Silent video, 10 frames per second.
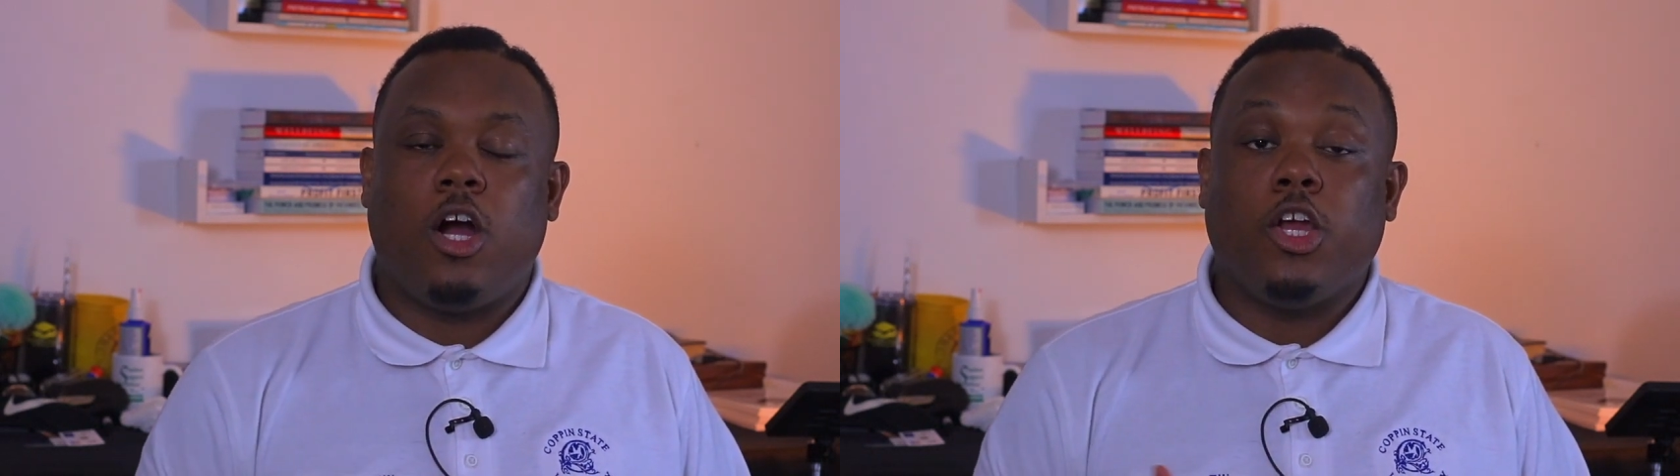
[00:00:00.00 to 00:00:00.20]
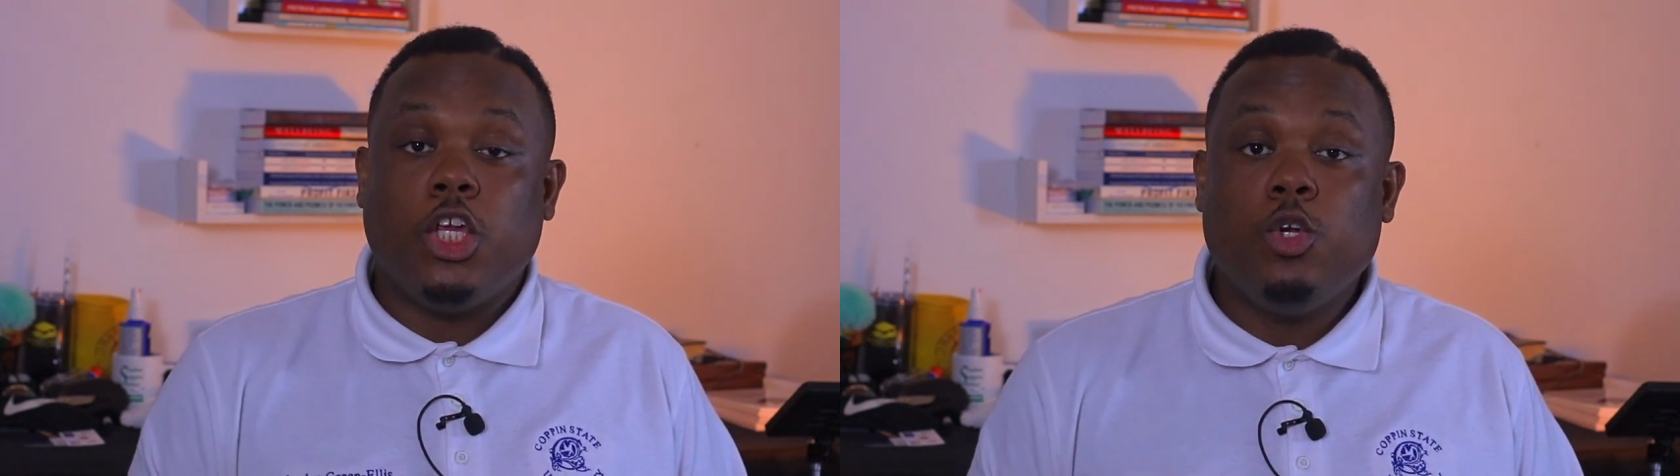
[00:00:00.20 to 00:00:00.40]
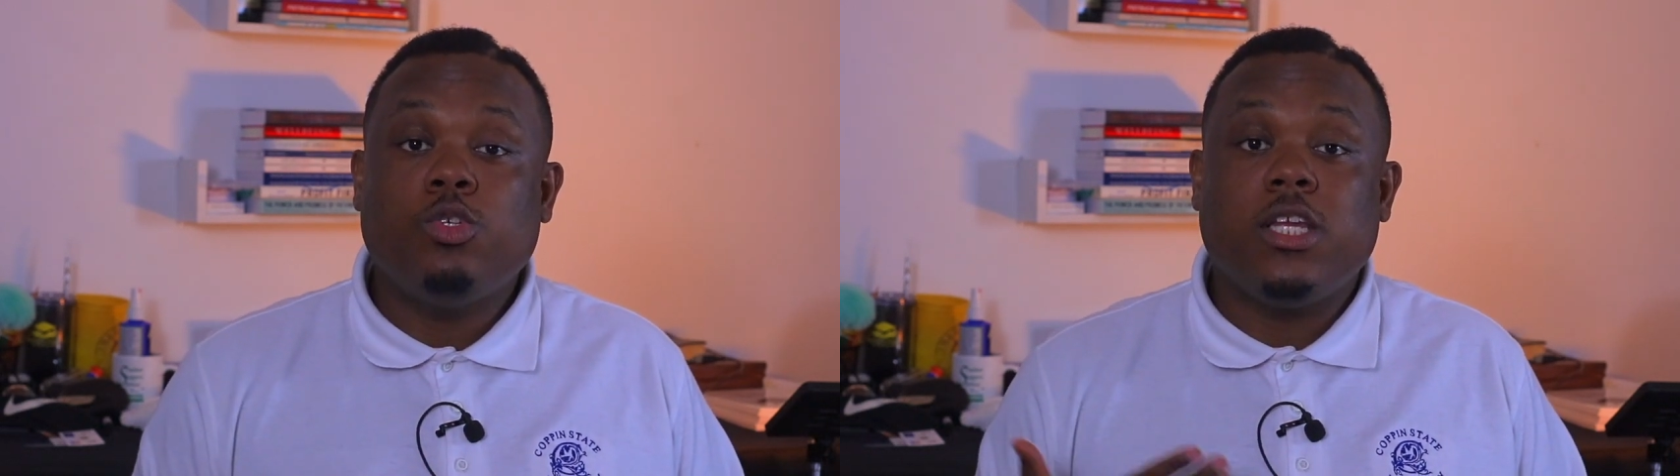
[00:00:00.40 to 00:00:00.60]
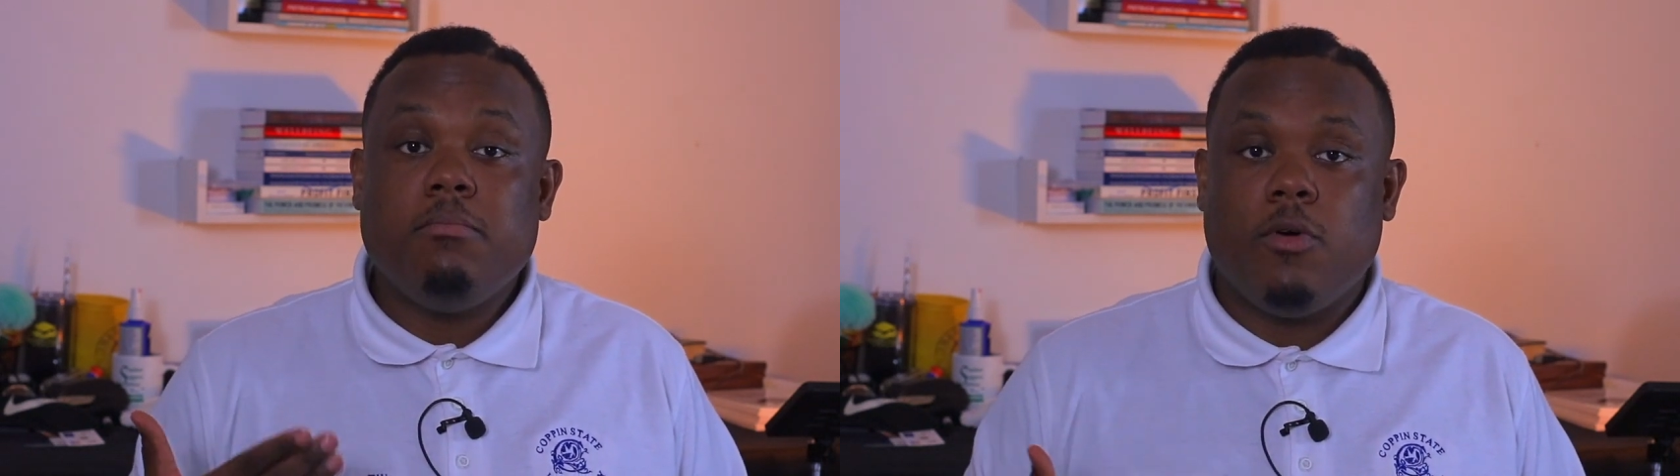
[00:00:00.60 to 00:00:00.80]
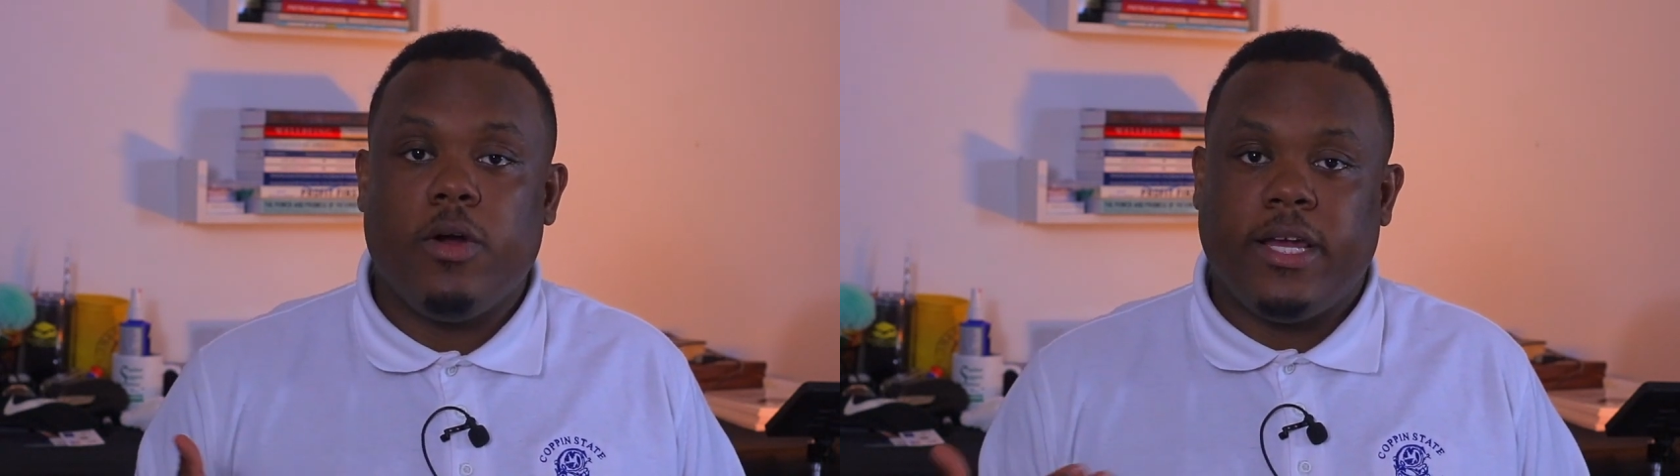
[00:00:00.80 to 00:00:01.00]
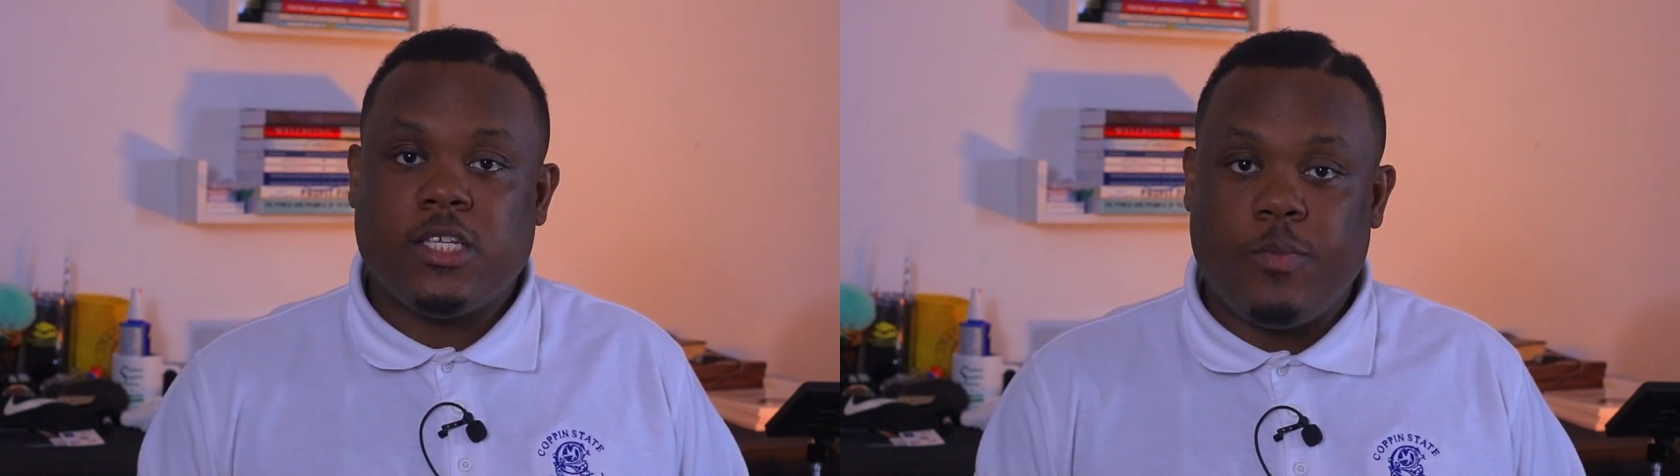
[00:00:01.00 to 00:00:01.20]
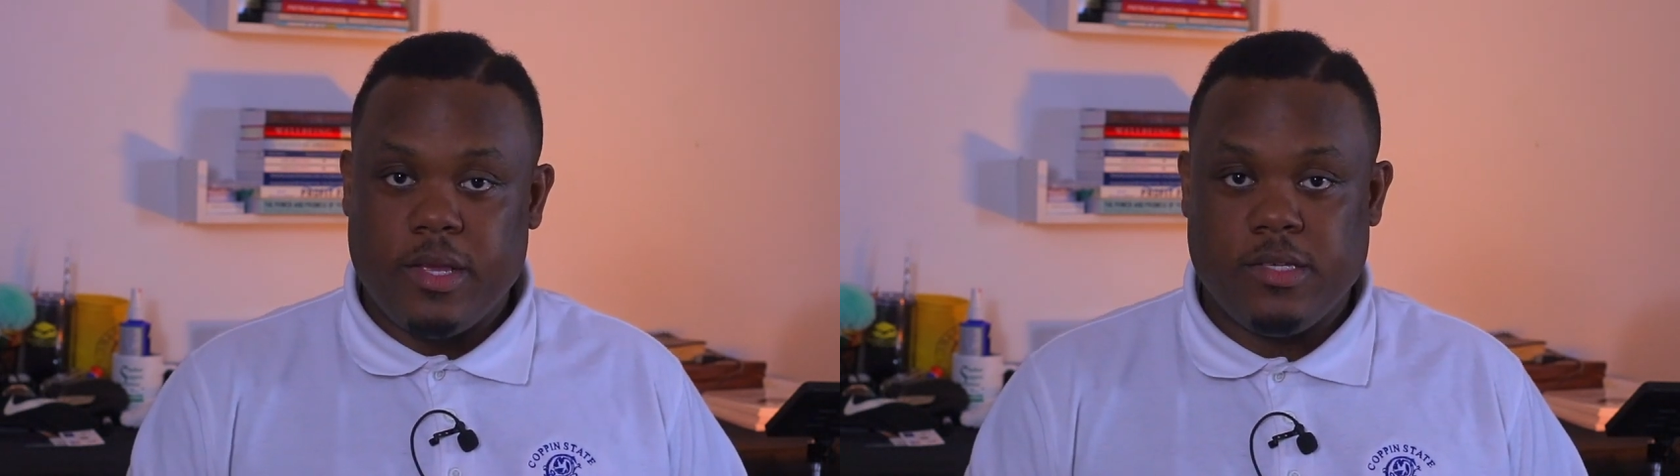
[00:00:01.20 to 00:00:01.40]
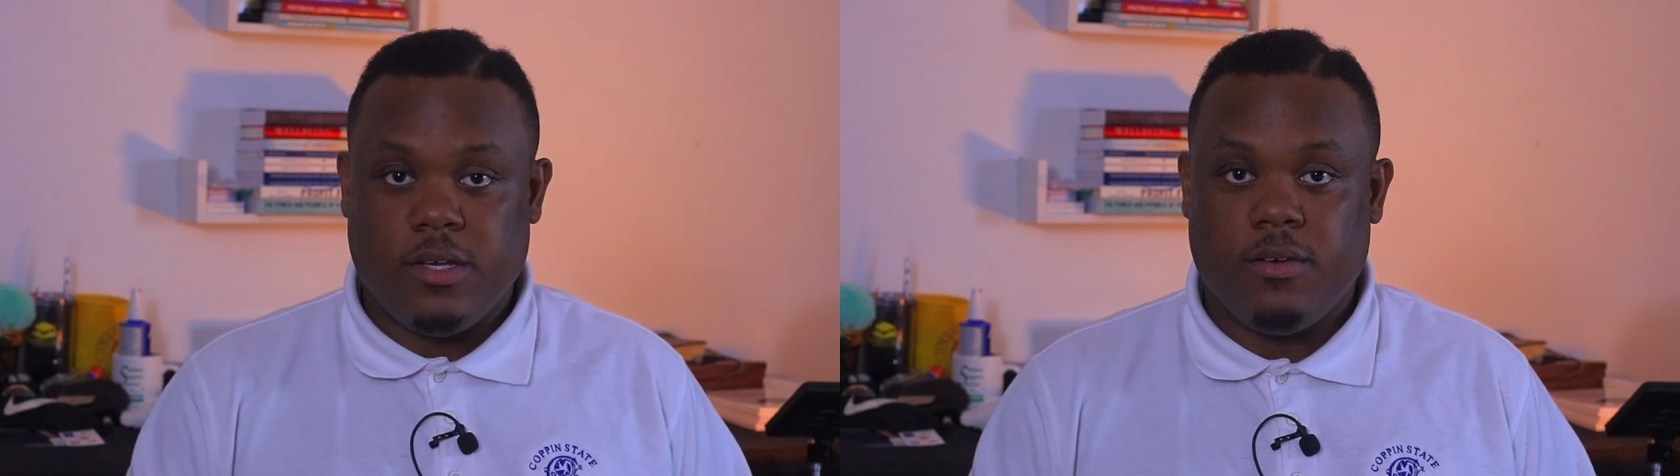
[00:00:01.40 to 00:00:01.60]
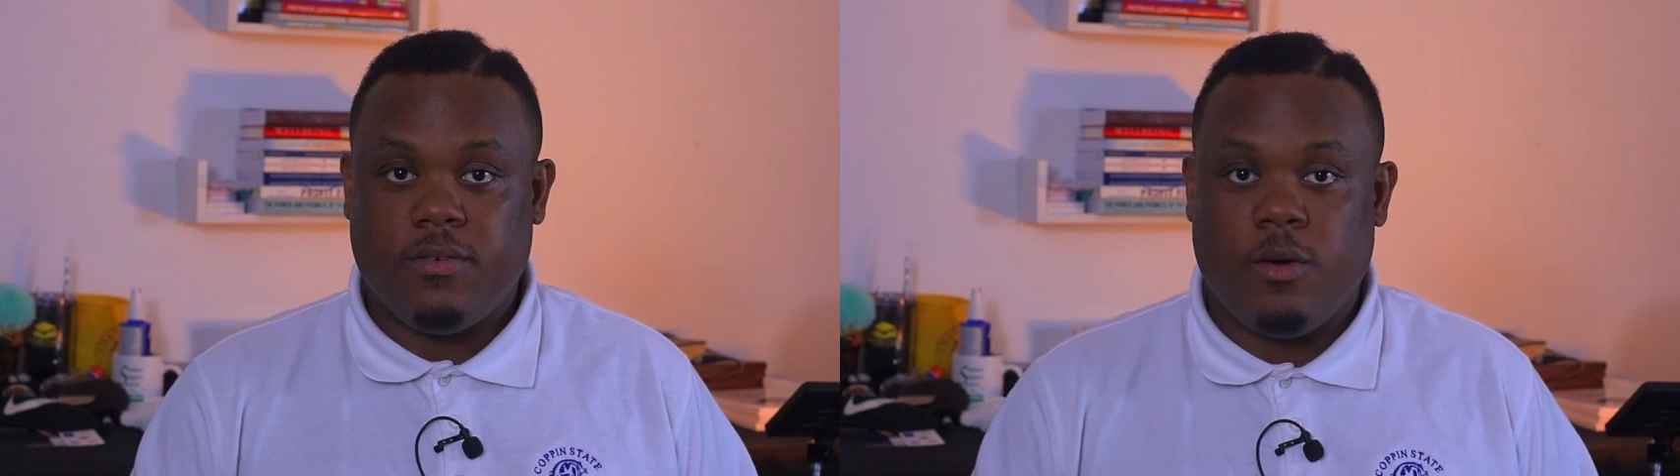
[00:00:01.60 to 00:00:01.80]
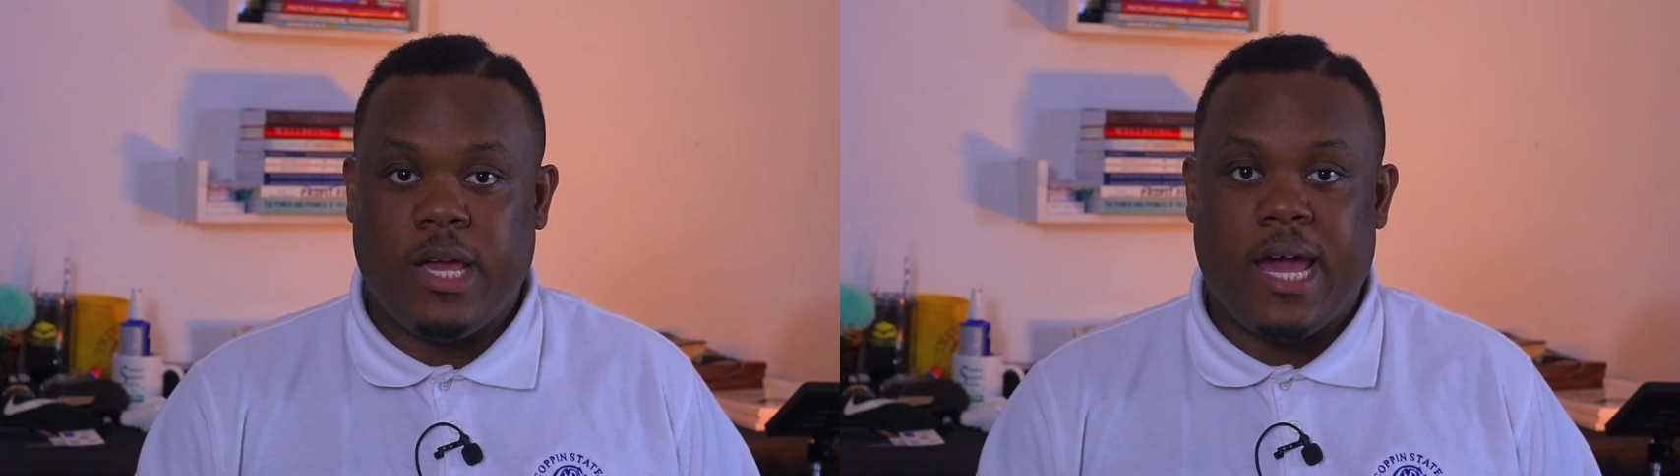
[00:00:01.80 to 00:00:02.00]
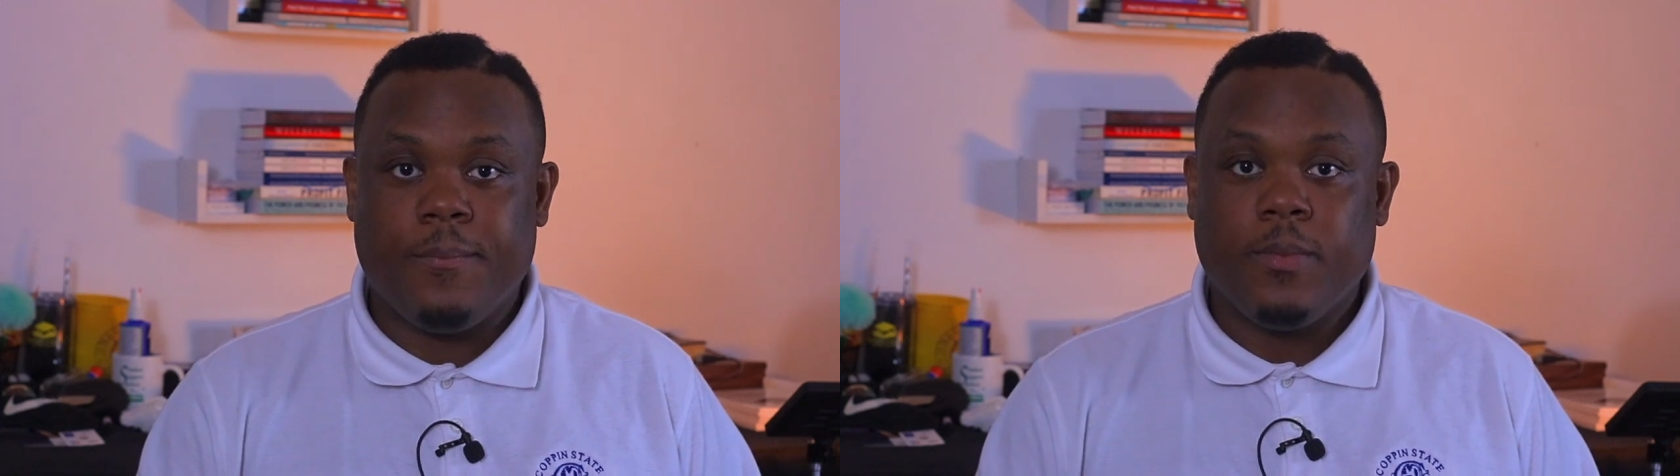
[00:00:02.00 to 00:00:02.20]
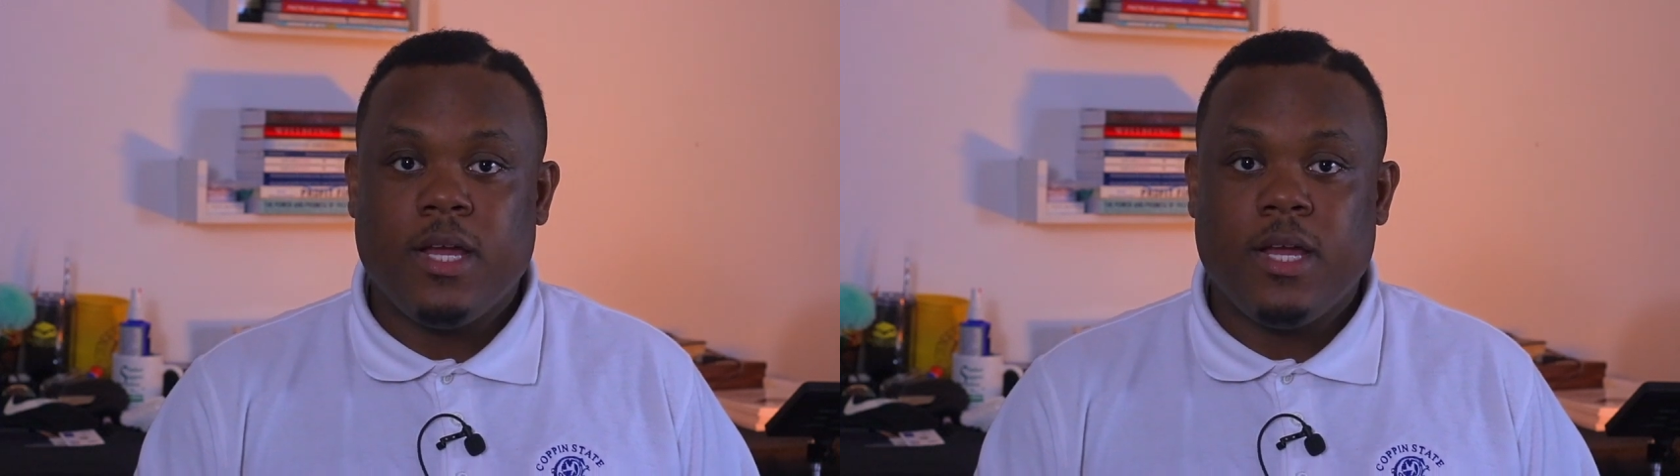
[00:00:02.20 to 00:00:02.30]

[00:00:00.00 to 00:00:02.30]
are usually more expensive, okay?